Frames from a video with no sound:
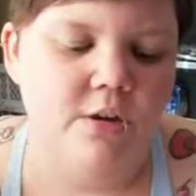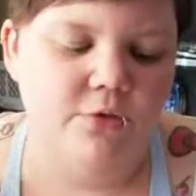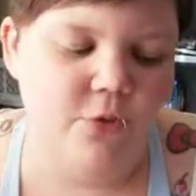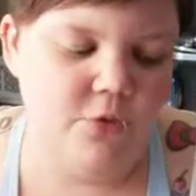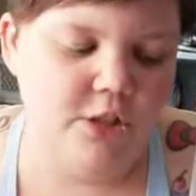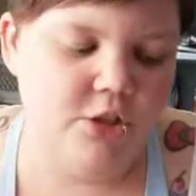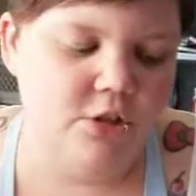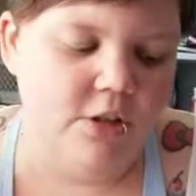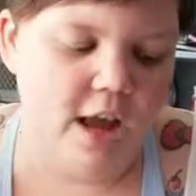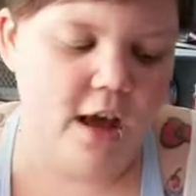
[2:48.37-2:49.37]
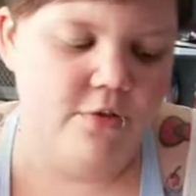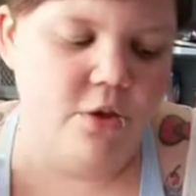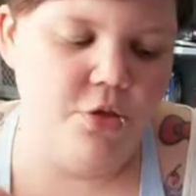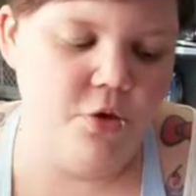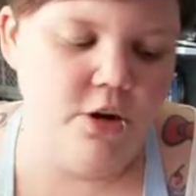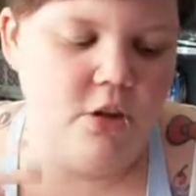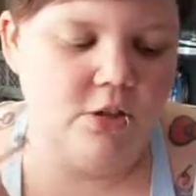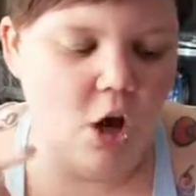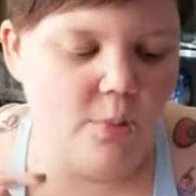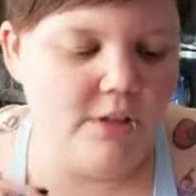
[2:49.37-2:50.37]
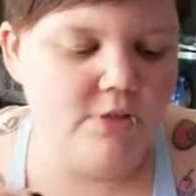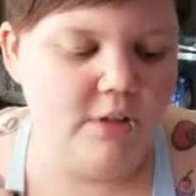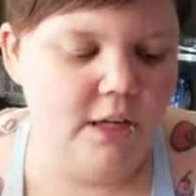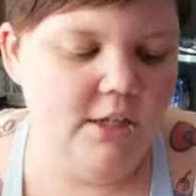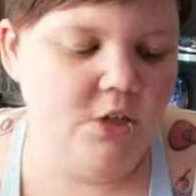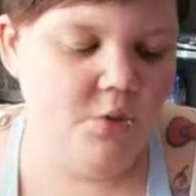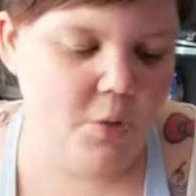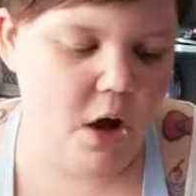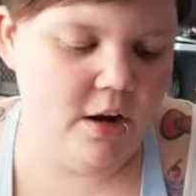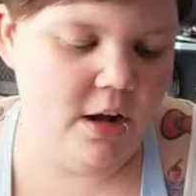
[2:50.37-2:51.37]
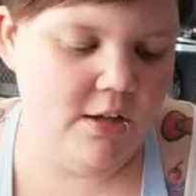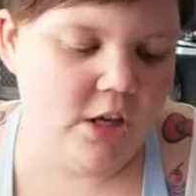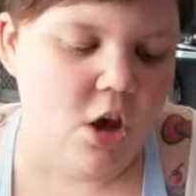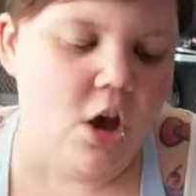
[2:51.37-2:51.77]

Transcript: influential and have authority on topics related to the product.